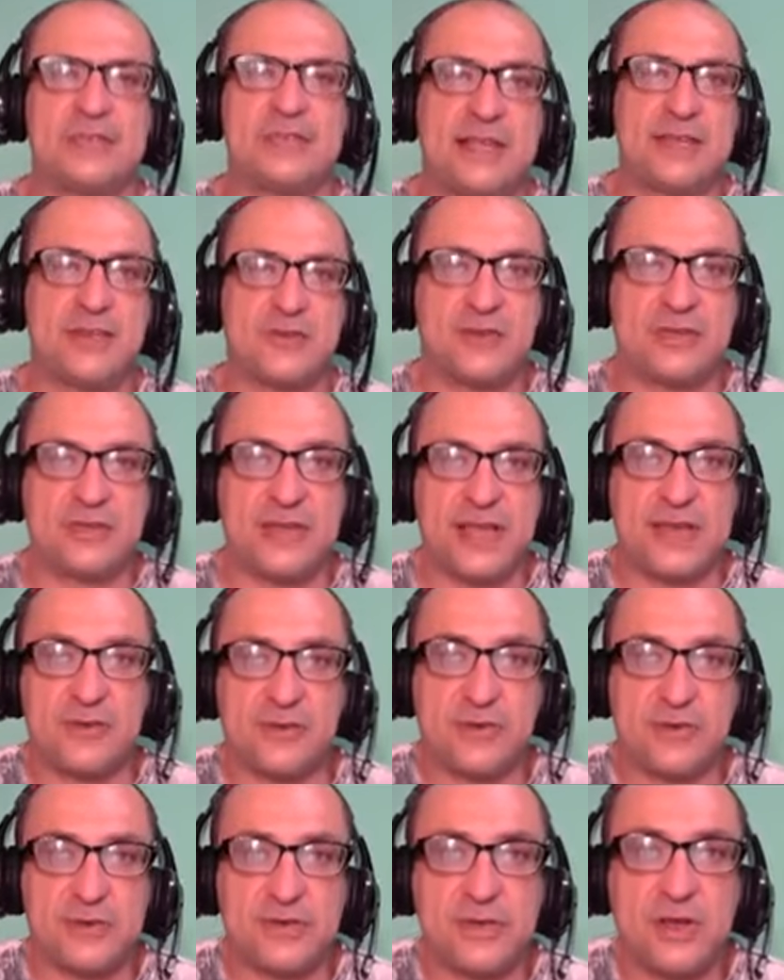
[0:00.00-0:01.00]
et cetera, et
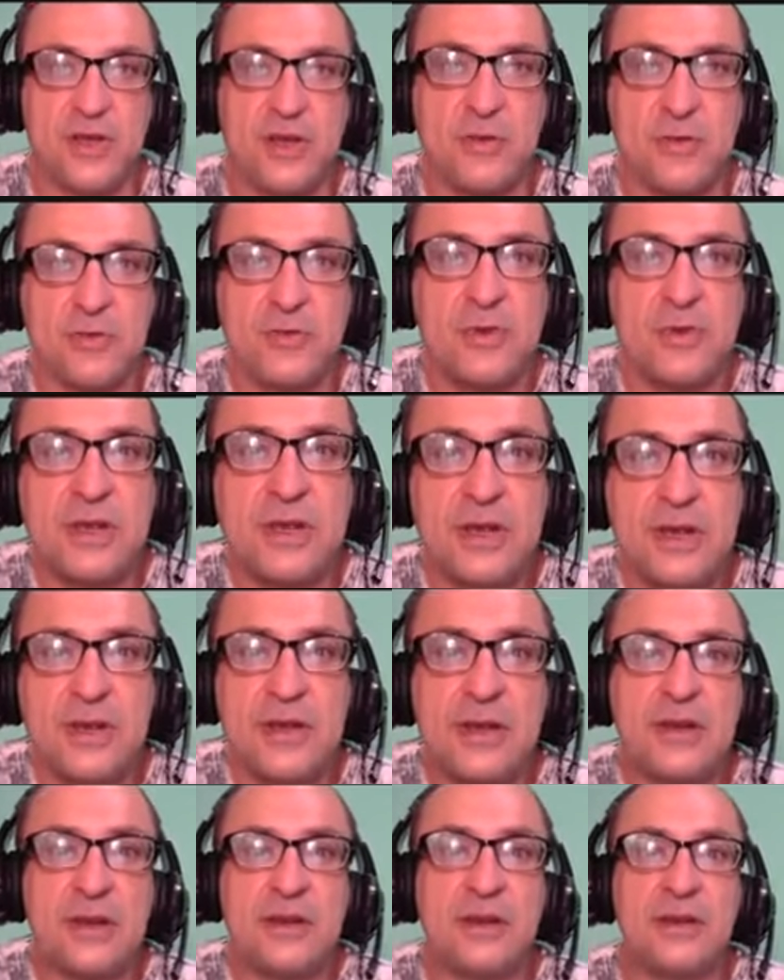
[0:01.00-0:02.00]
cetera. So,
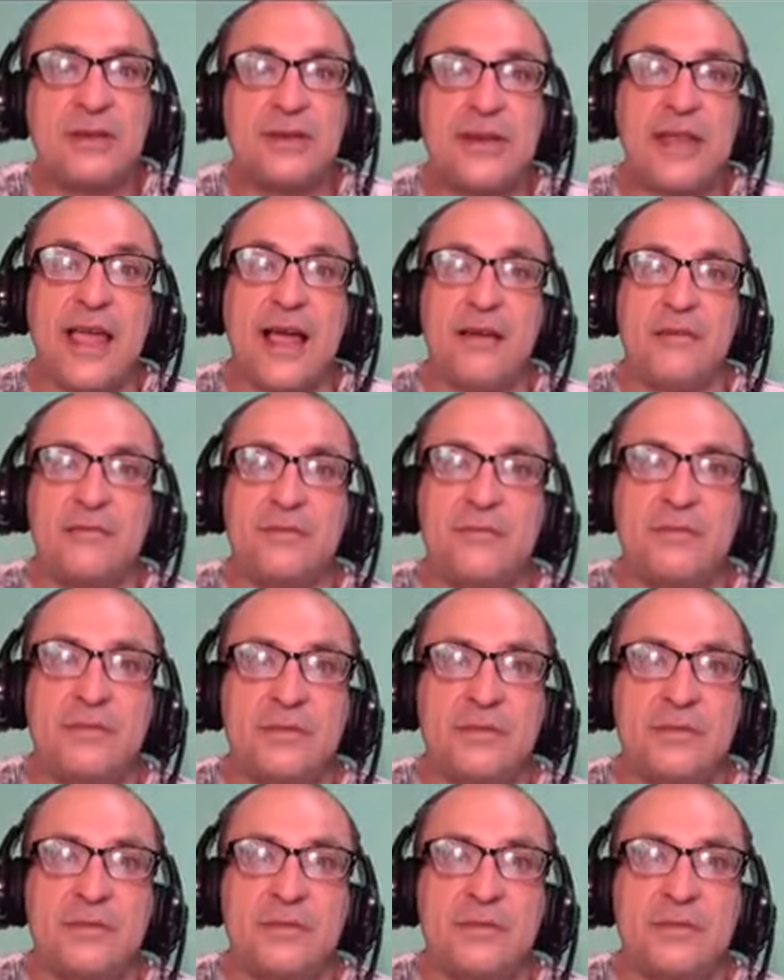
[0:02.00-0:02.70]
yeah.